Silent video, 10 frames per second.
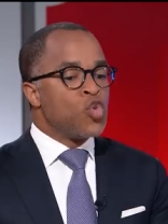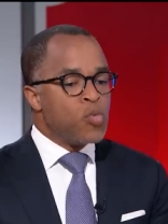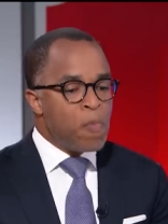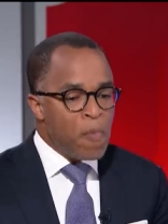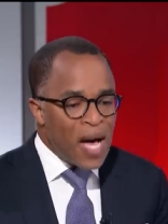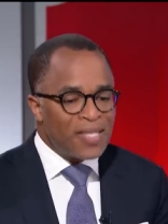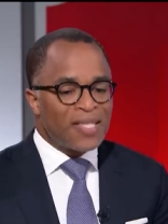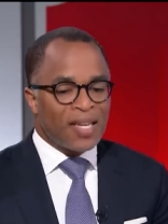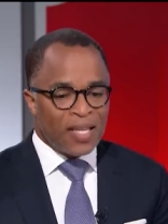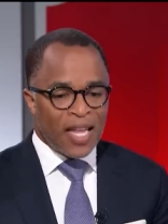you
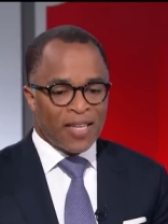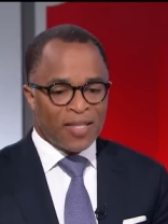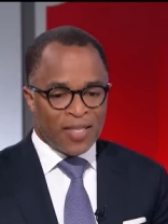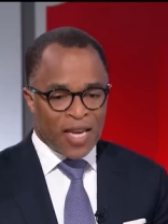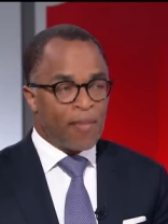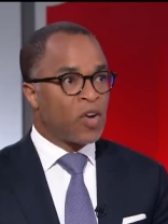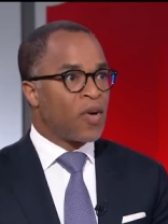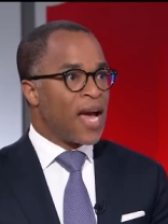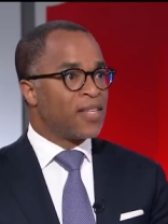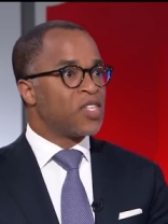must elect
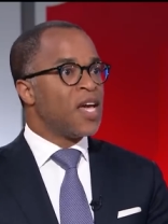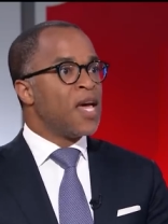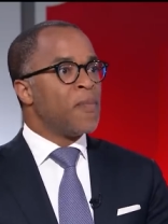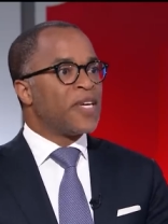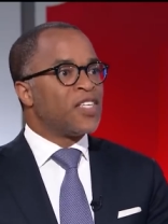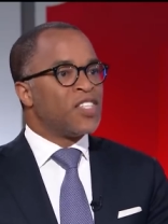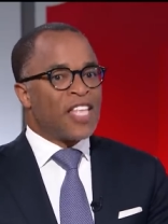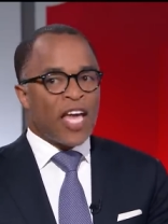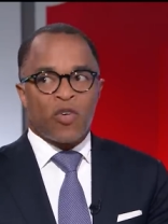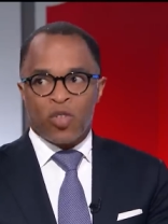Democrats, because
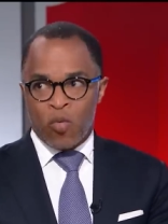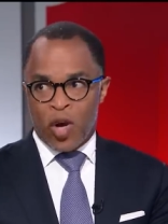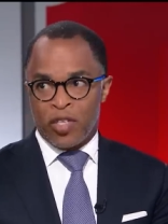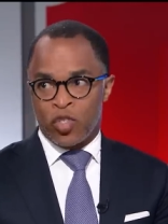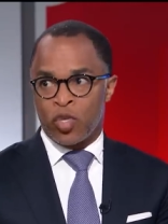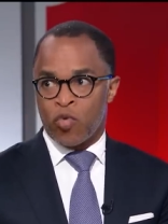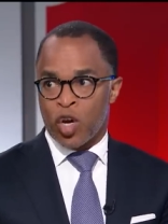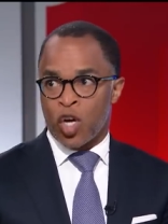they are the ones who are